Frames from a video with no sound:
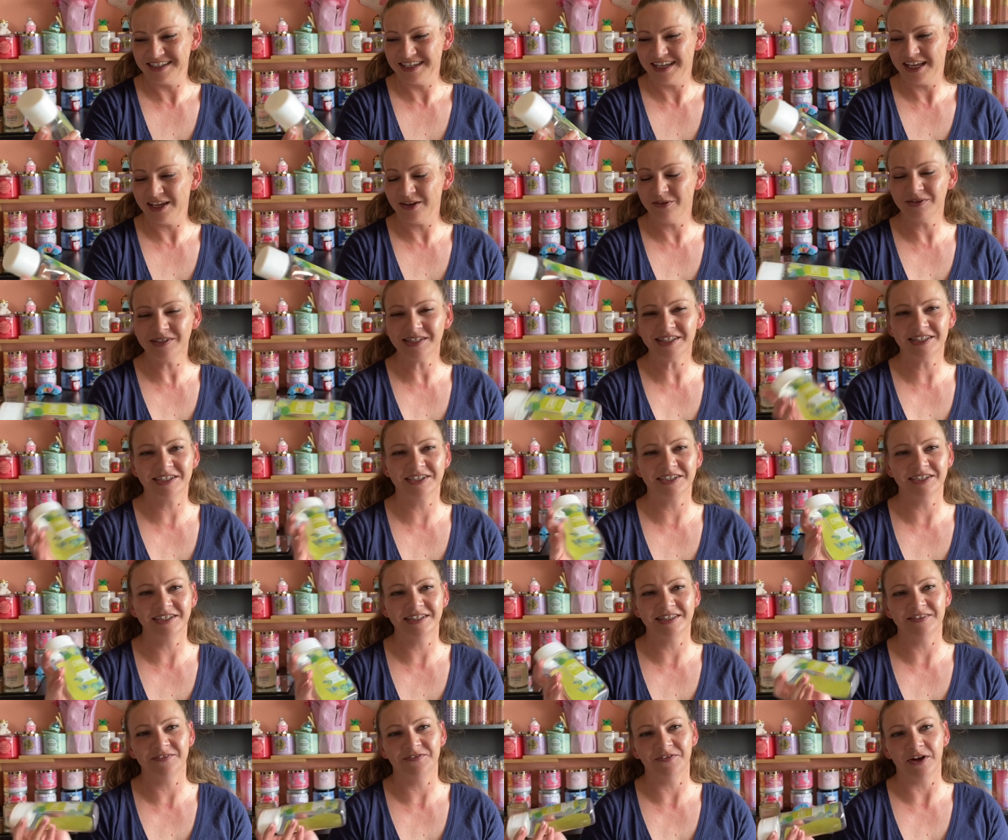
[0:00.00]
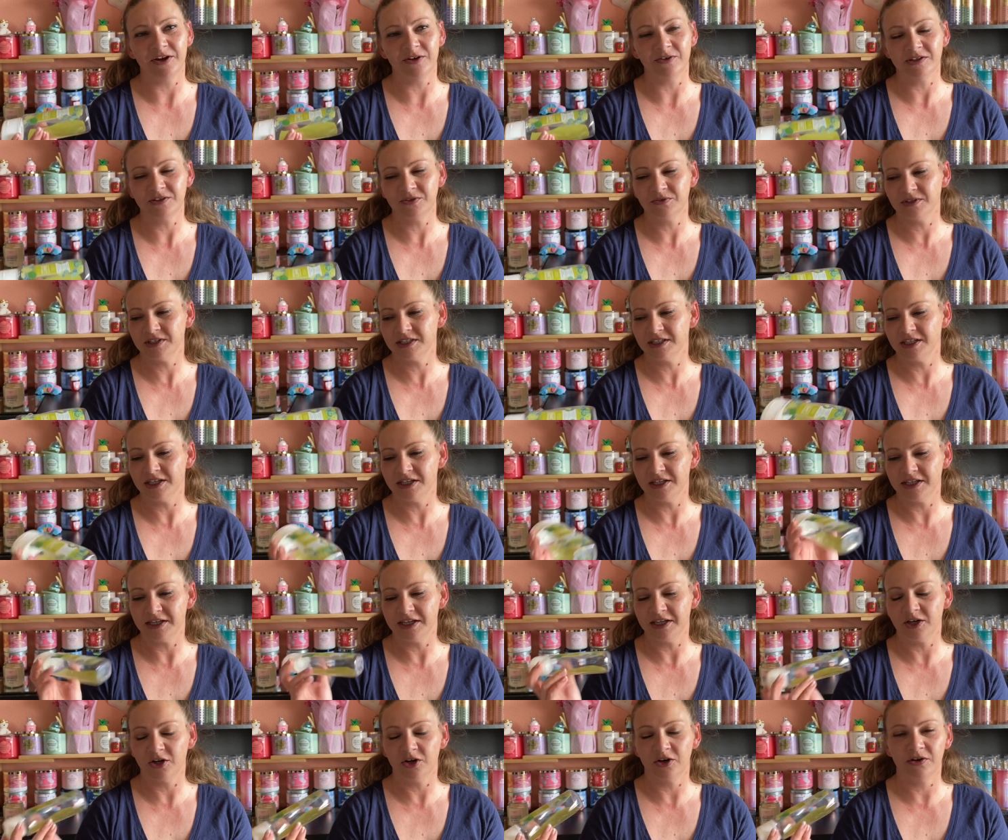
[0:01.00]
It was good. The fragrance was good
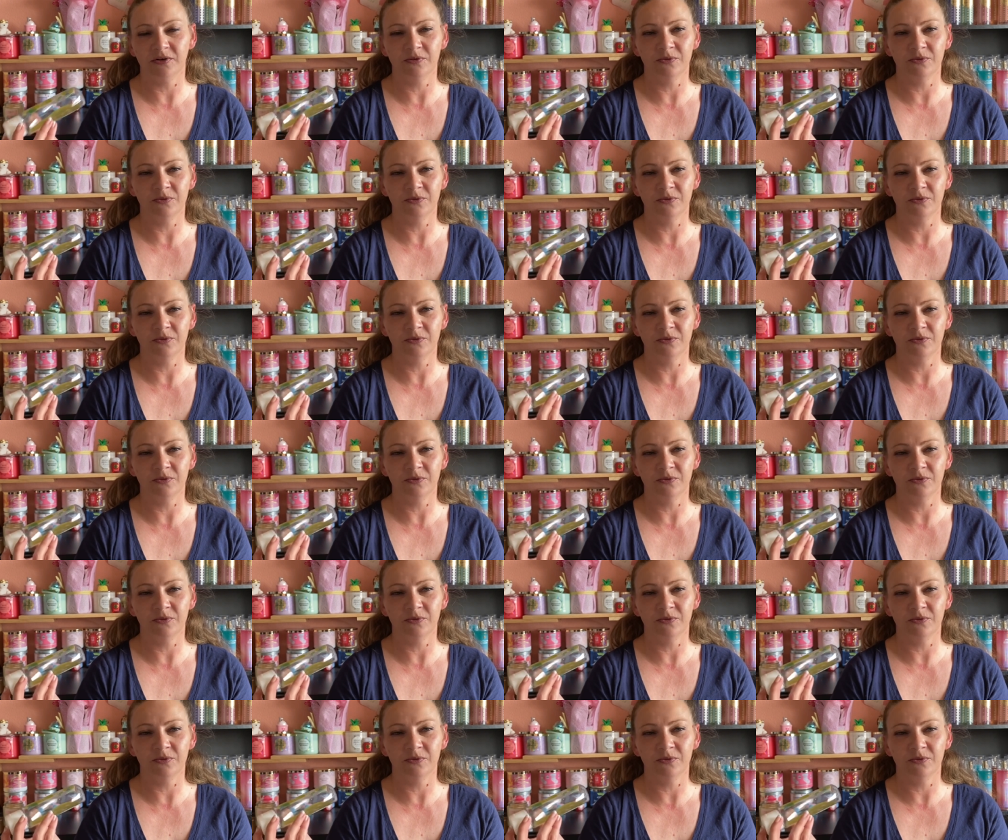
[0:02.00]
in here.